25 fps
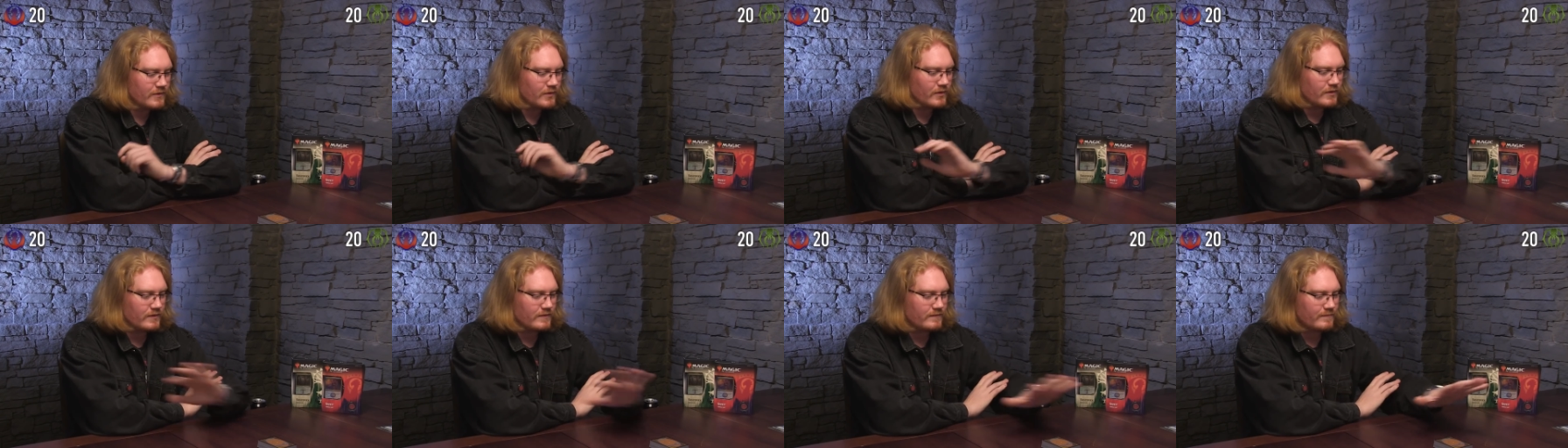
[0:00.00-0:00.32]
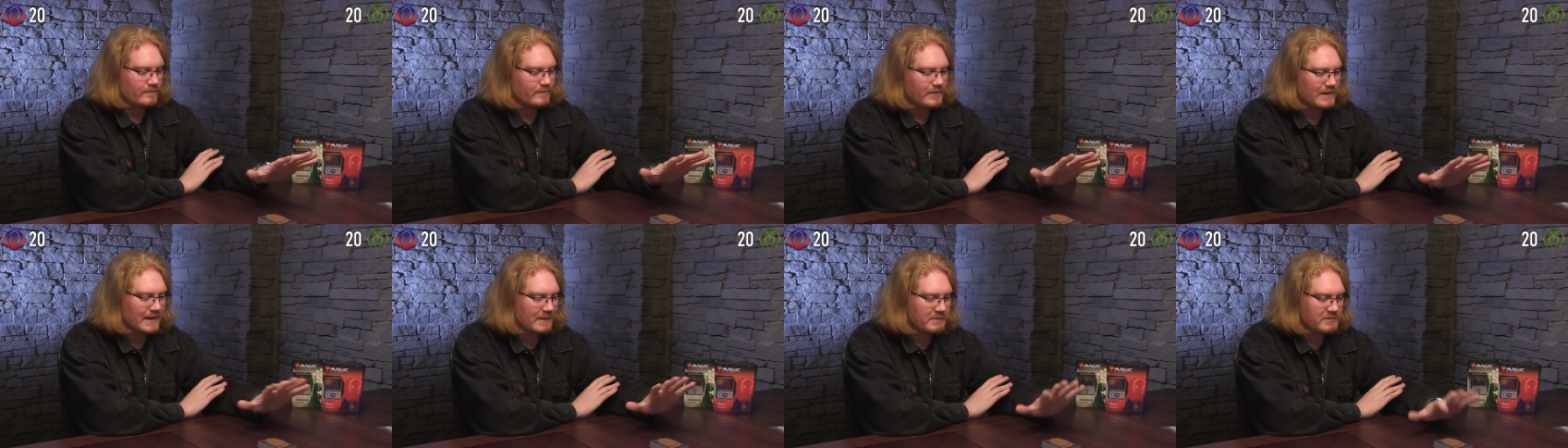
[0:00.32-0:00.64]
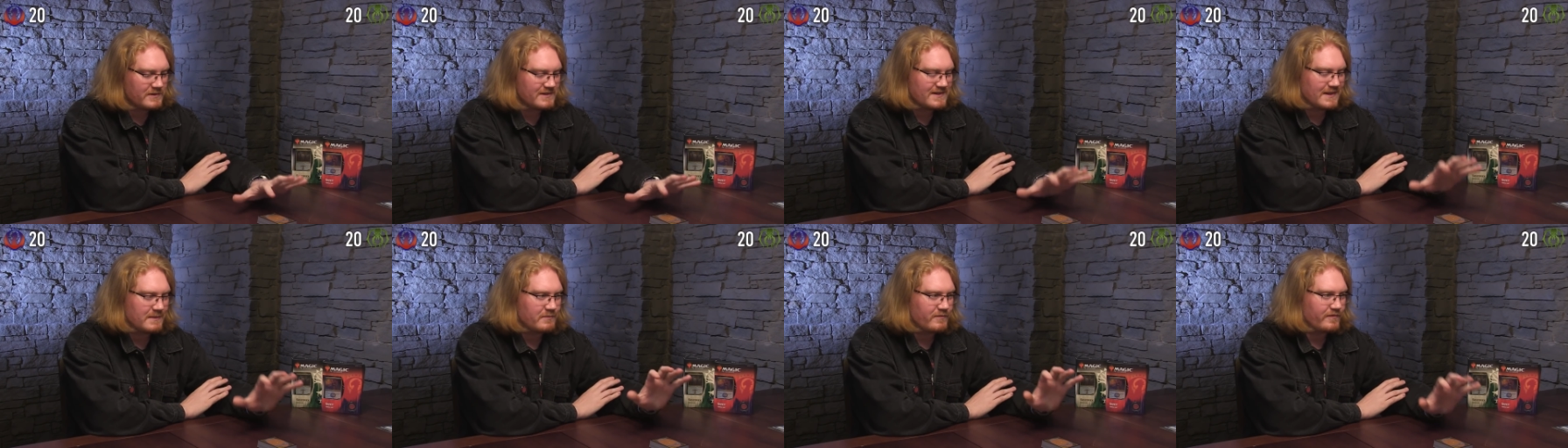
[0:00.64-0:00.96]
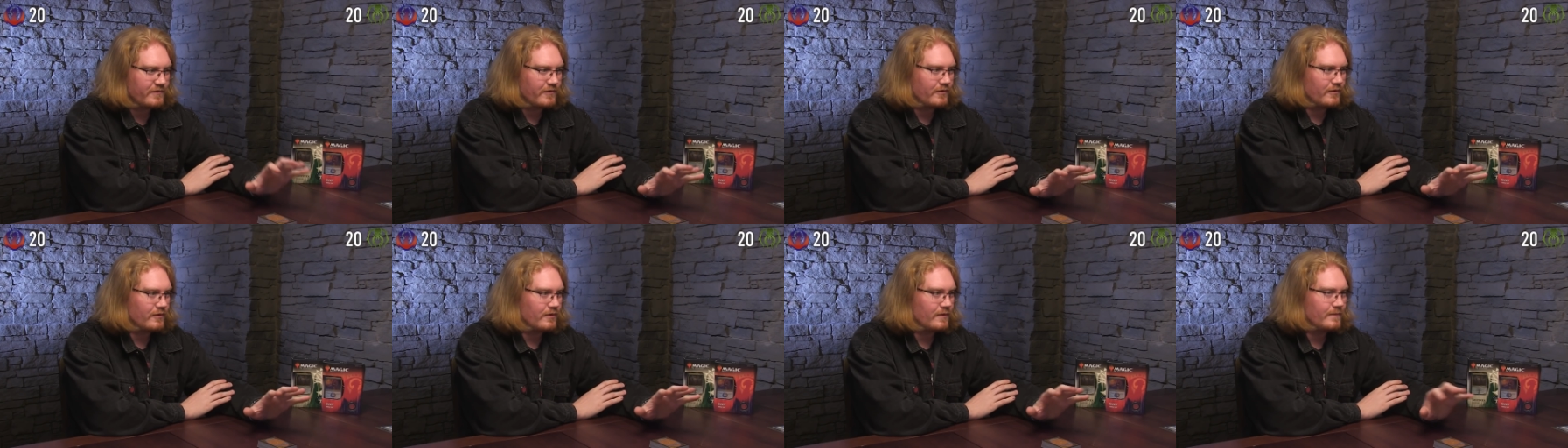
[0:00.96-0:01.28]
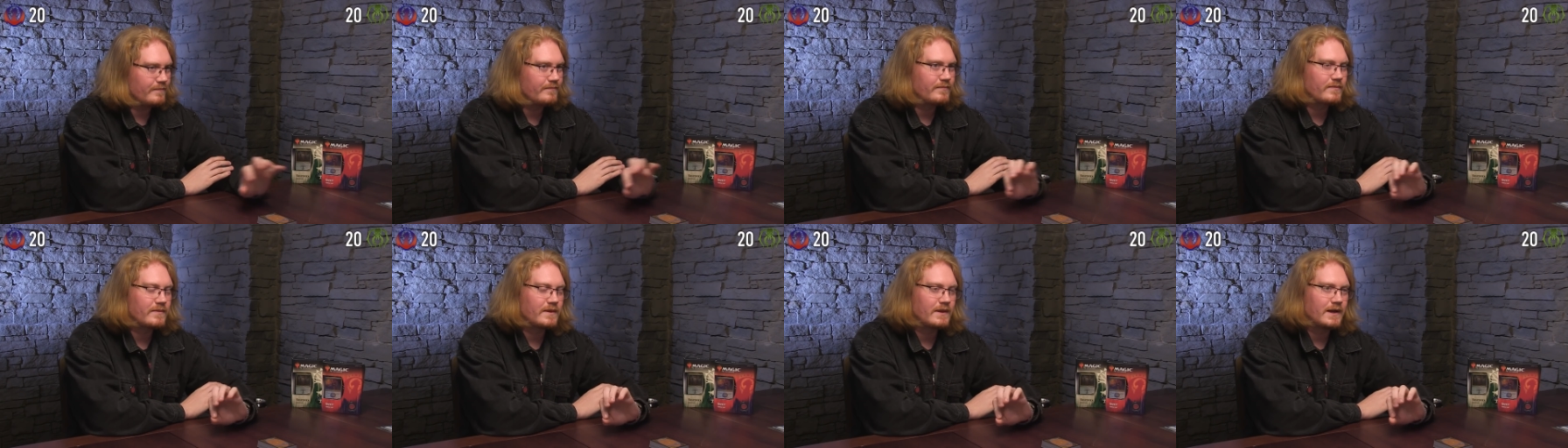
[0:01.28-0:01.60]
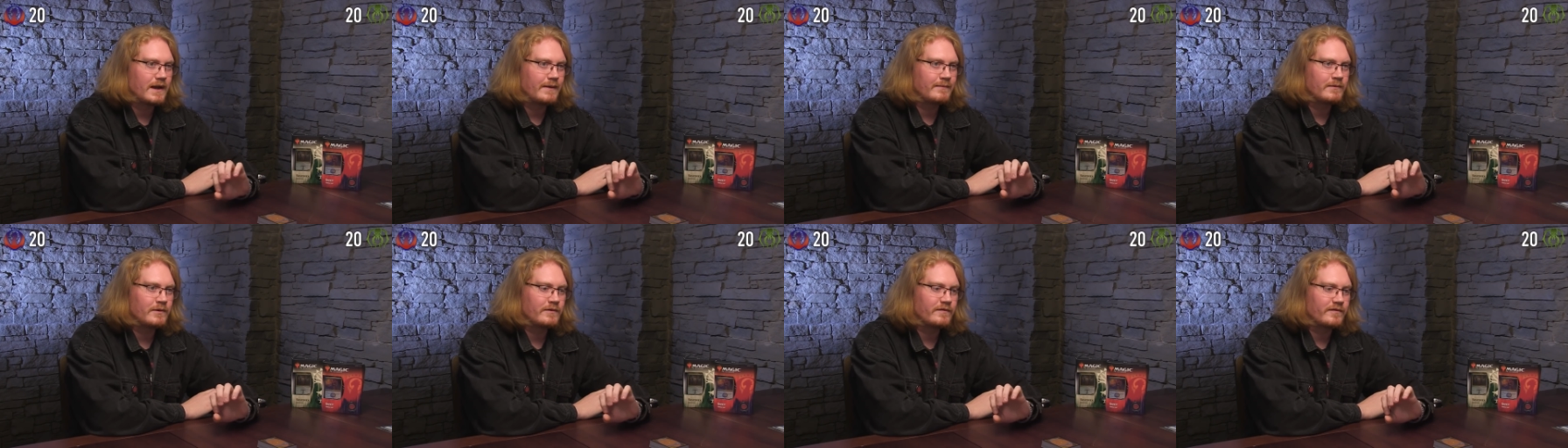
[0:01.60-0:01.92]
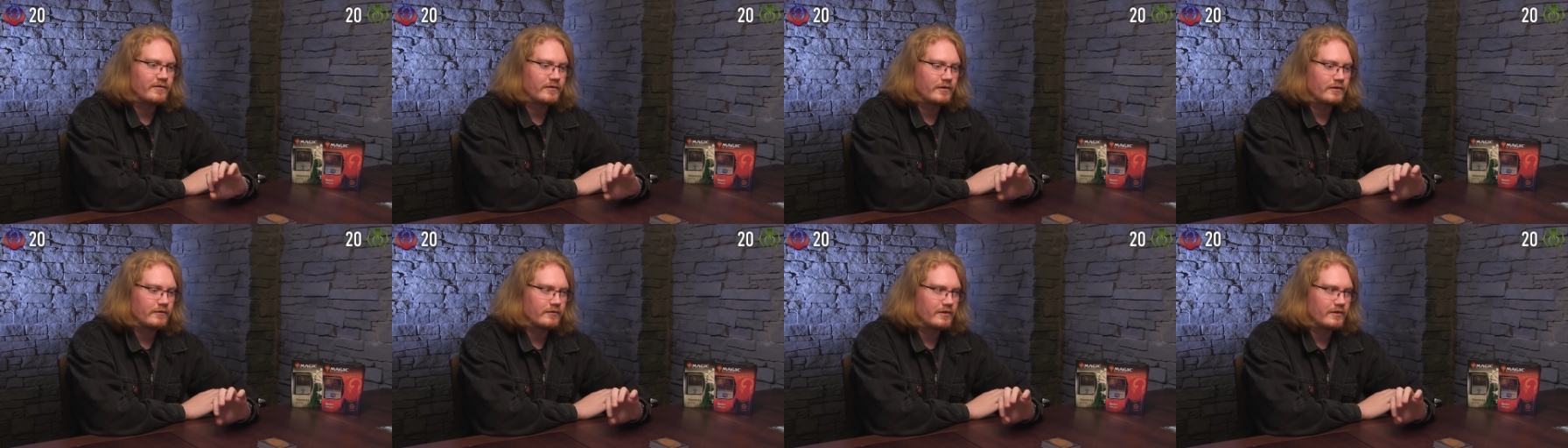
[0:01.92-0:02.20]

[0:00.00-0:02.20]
not played with this deck before. I haven't looked through